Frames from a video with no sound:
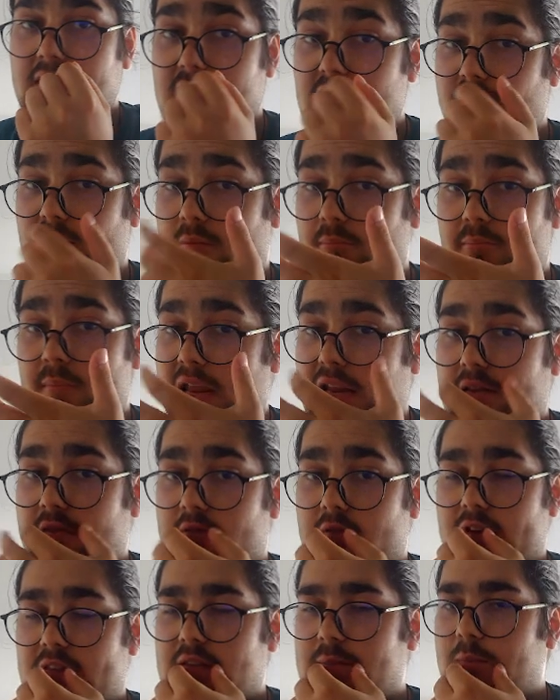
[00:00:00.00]
even mate
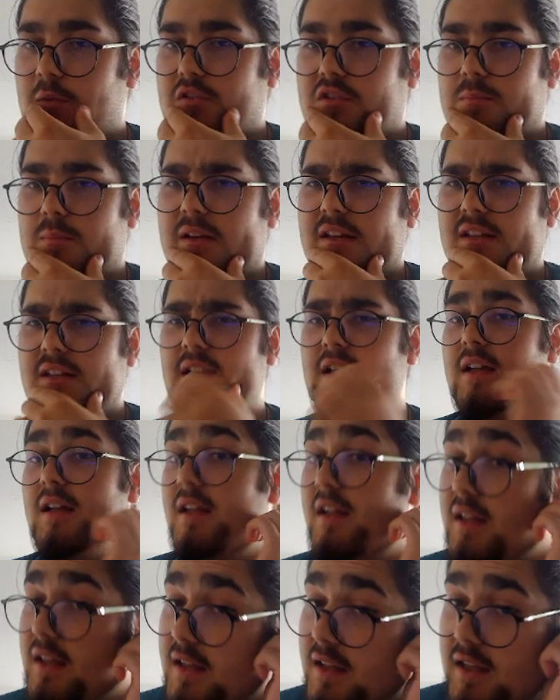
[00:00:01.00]
threats possibly.
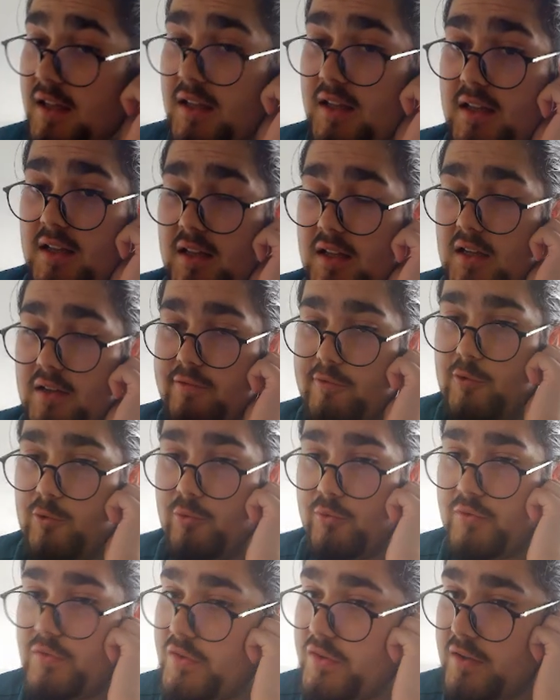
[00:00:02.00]
Of
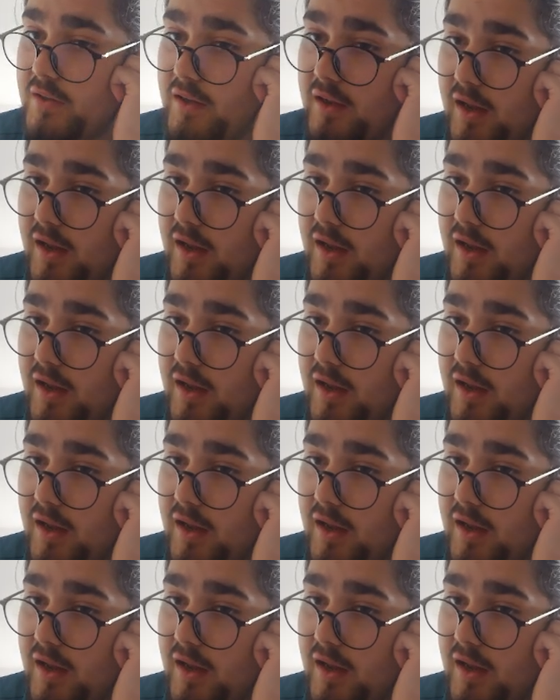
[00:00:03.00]
course,